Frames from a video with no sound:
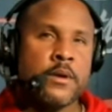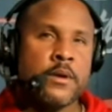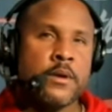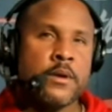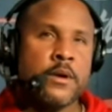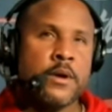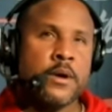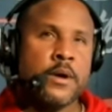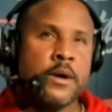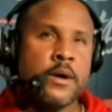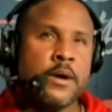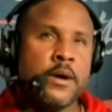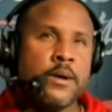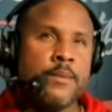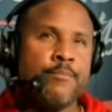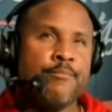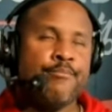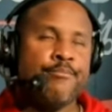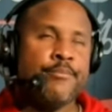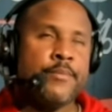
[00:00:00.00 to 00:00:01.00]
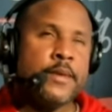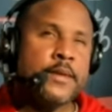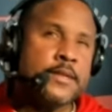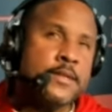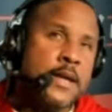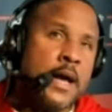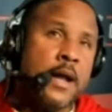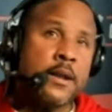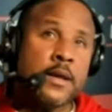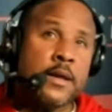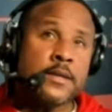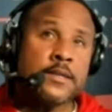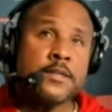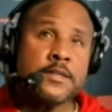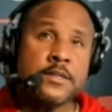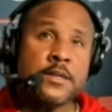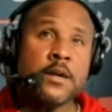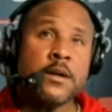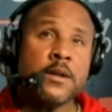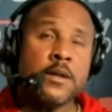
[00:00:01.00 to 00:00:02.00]
Um, it's not
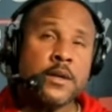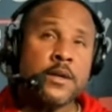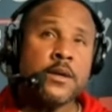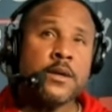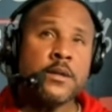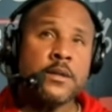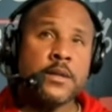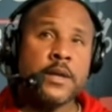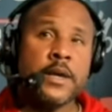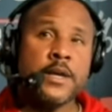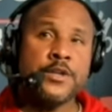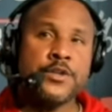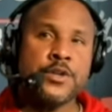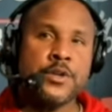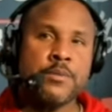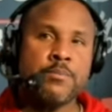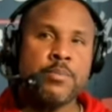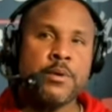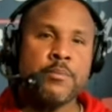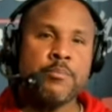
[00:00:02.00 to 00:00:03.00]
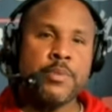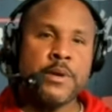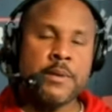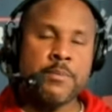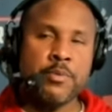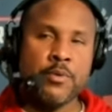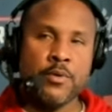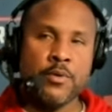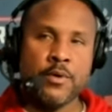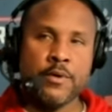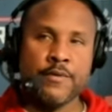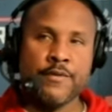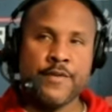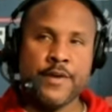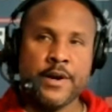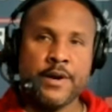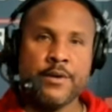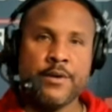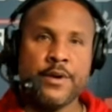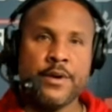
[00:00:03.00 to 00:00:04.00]
necessarily good natured, but people are
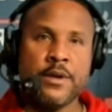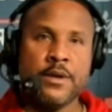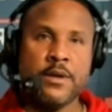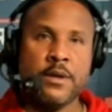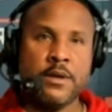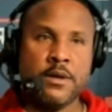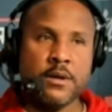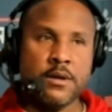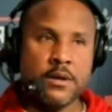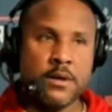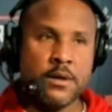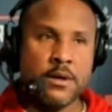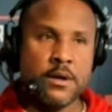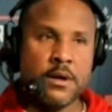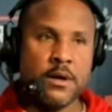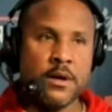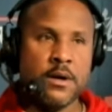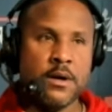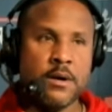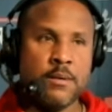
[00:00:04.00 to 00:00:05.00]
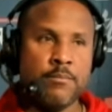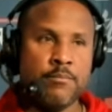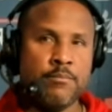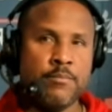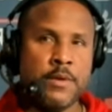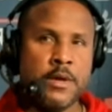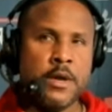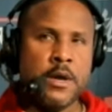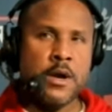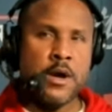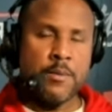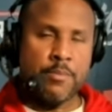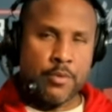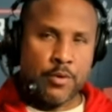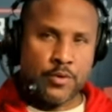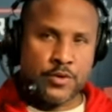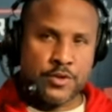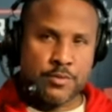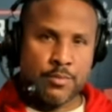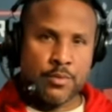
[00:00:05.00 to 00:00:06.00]
very um,
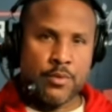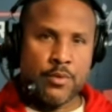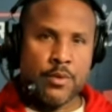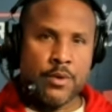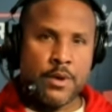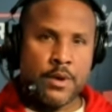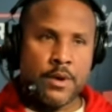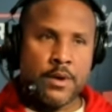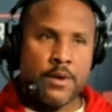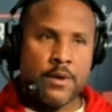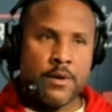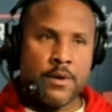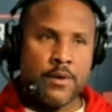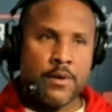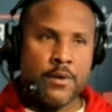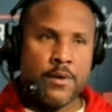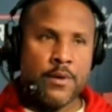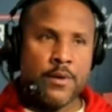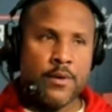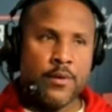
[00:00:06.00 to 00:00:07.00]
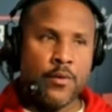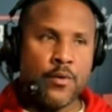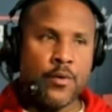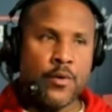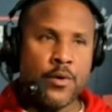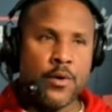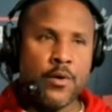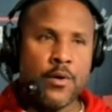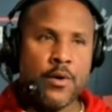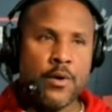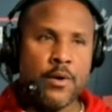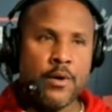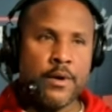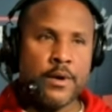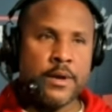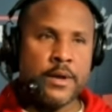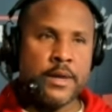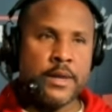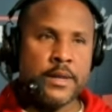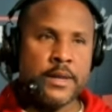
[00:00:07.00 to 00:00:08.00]
approachable uh, or, or
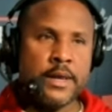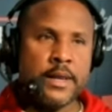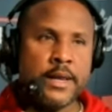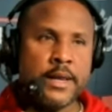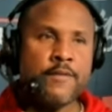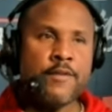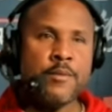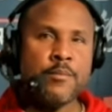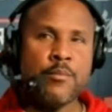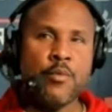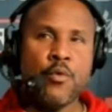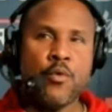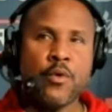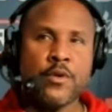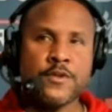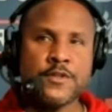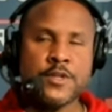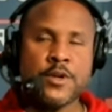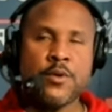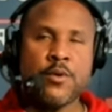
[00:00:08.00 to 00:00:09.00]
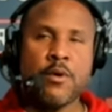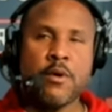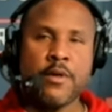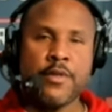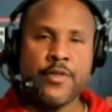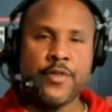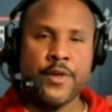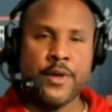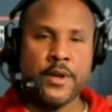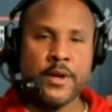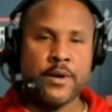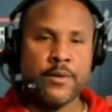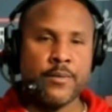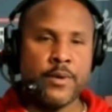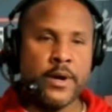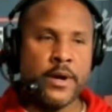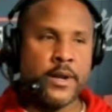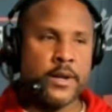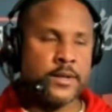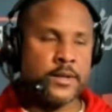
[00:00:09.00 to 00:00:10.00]
and, and even more so authentic,
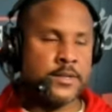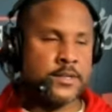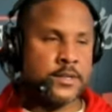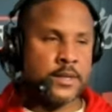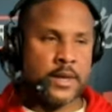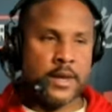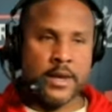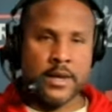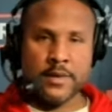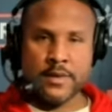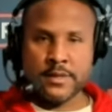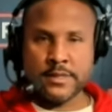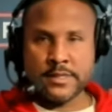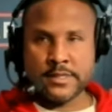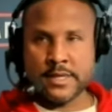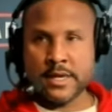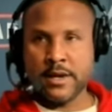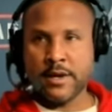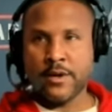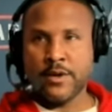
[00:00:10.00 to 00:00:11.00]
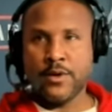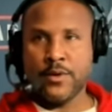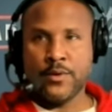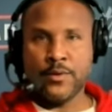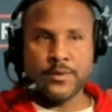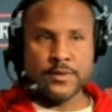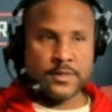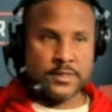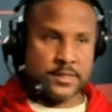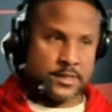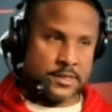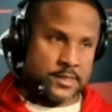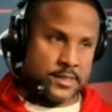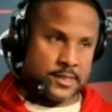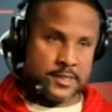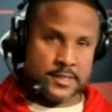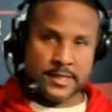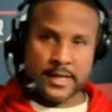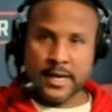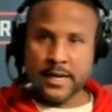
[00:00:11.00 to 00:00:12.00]
right? It's hey, this is how it goes. This is the
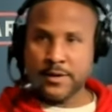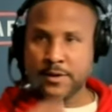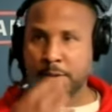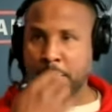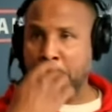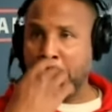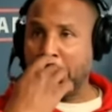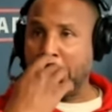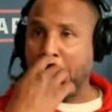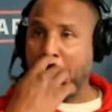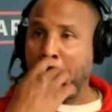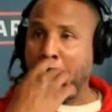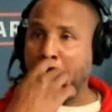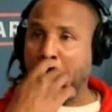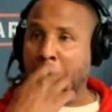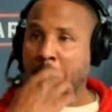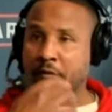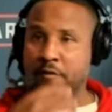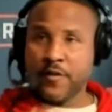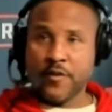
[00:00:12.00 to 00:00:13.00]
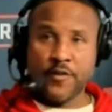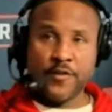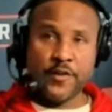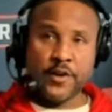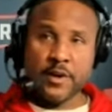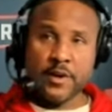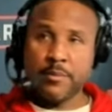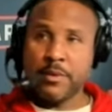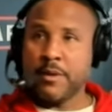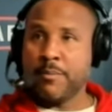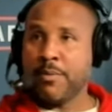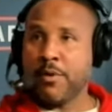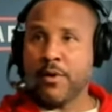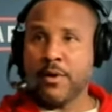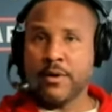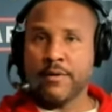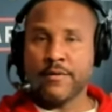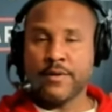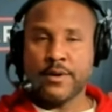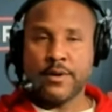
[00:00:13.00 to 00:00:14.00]
standard. Feel free to be a part
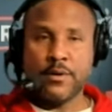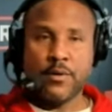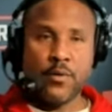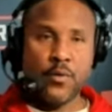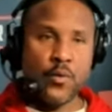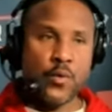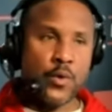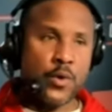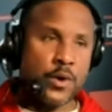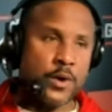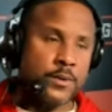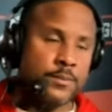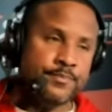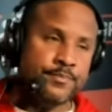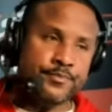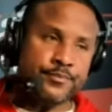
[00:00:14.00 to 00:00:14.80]
of it. Or